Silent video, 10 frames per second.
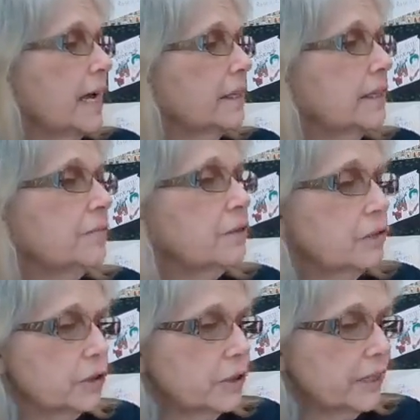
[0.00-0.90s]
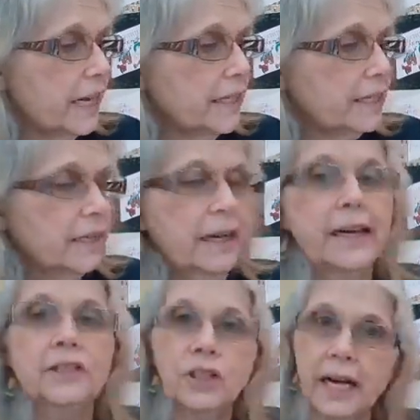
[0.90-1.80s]
and Clifford looked like
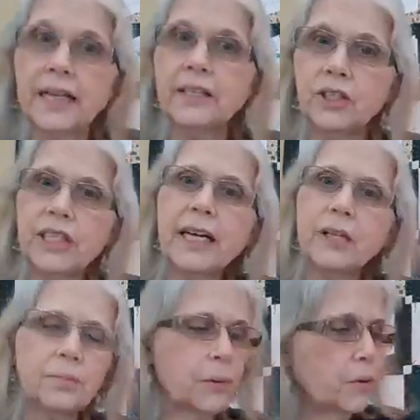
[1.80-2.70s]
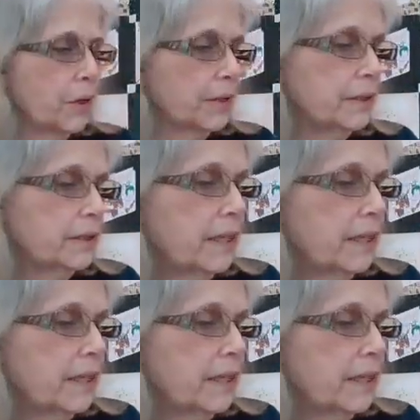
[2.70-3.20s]
a giant checkerboard.